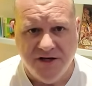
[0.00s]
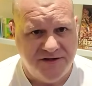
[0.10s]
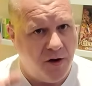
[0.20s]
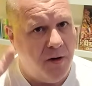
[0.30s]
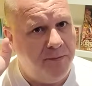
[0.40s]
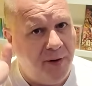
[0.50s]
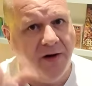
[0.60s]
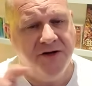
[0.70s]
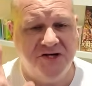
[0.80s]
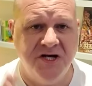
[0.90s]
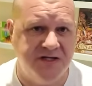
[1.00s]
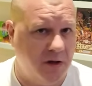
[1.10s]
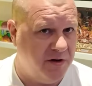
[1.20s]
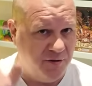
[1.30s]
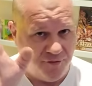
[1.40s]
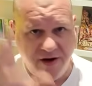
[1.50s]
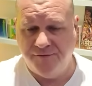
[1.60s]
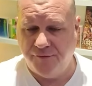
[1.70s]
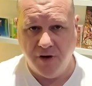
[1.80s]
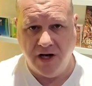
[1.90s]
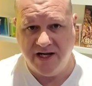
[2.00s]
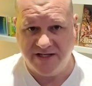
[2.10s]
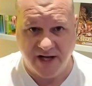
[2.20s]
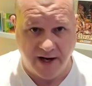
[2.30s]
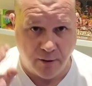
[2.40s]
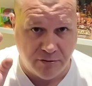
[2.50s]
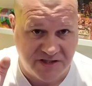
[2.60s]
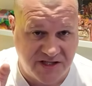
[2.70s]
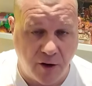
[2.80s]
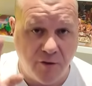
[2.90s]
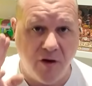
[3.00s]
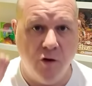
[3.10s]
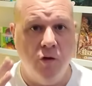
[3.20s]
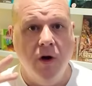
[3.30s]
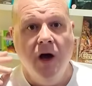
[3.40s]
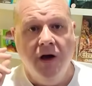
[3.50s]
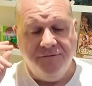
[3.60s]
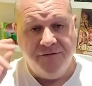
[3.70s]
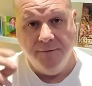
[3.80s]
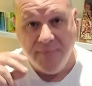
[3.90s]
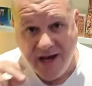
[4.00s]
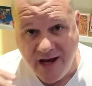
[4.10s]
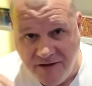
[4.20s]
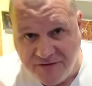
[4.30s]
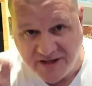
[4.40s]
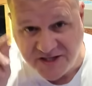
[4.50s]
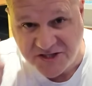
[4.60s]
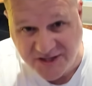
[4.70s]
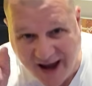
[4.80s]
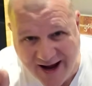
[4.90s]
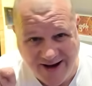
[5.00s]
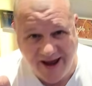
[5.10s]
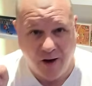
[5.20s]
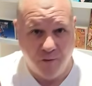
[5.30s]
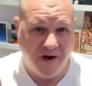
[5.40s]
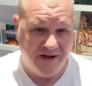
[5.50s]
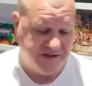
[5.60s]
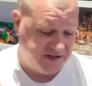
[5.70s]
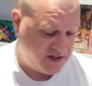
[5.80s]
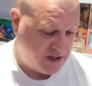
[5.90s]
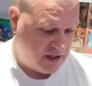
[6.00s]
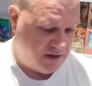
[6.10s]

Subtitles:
So apologies, I'm going to read through the list and I will tell you, for me, the standout ones.